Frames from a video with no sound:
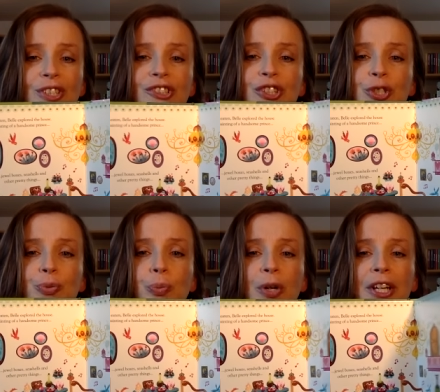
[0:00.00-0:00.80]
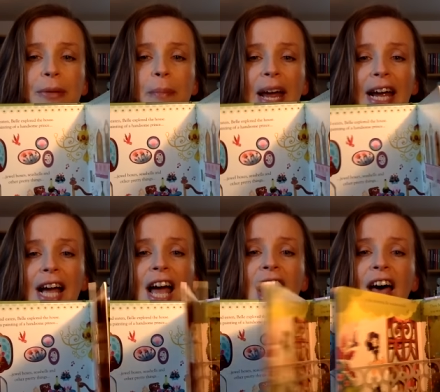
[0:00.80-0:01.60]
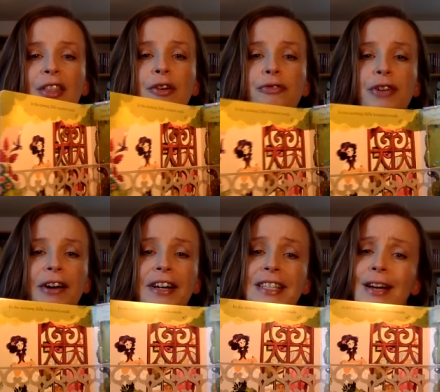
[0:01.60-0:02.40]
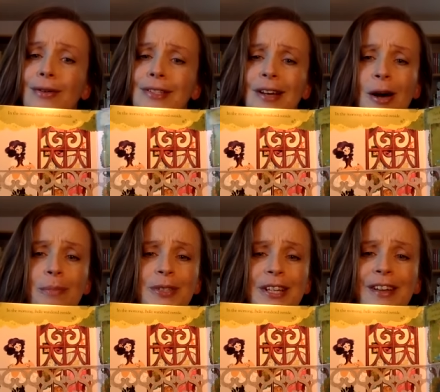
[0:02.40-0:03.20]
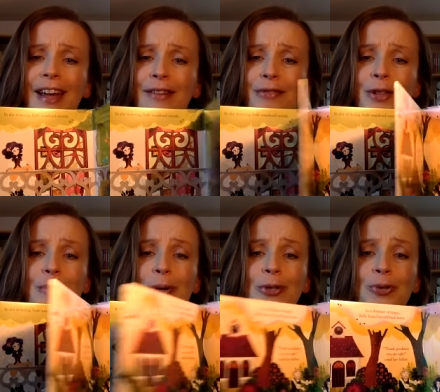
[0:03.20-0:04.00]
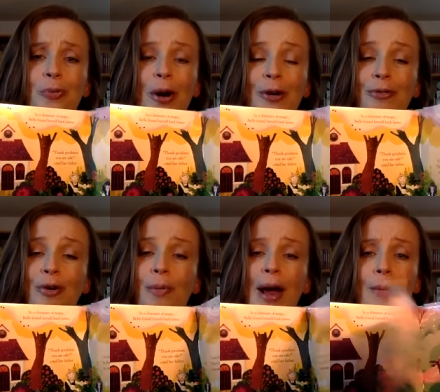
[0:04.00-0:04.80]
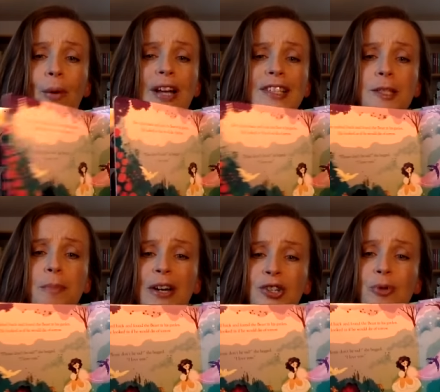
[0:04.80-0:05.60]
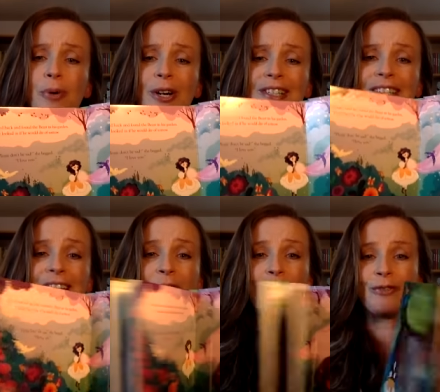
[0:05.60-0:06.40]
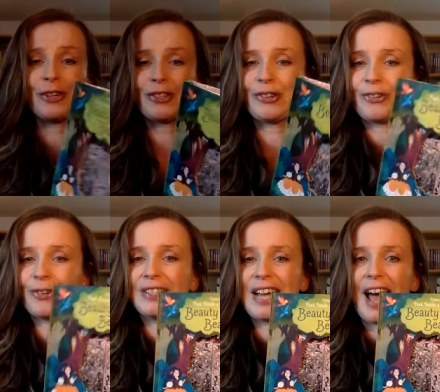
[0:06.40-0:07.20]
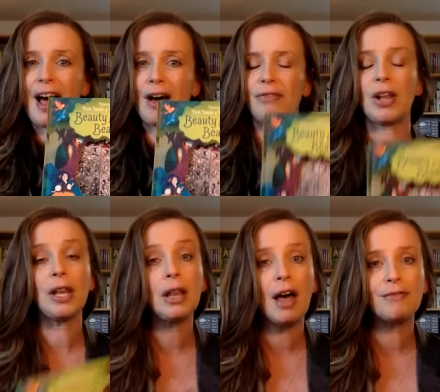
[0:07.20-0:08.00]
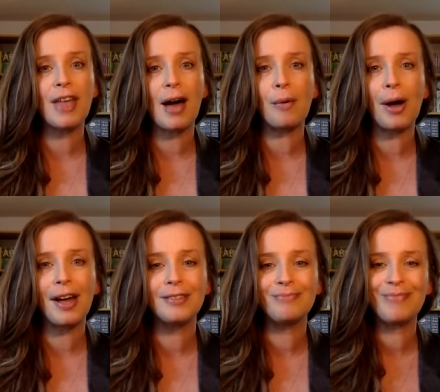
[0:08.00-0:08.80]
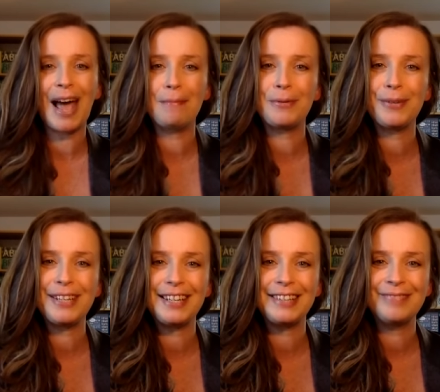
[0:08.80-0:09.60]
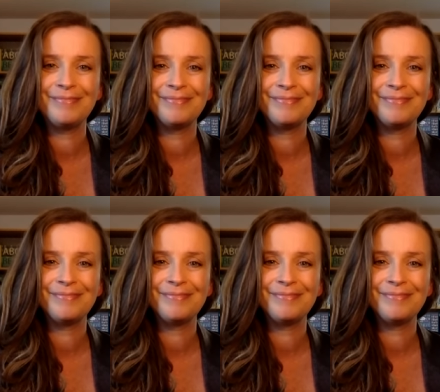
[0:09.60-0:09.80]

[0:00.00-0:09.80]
just really make the fairy tales come to life in the most wonderful way. What special books for children to have. Love that one. Happy reading.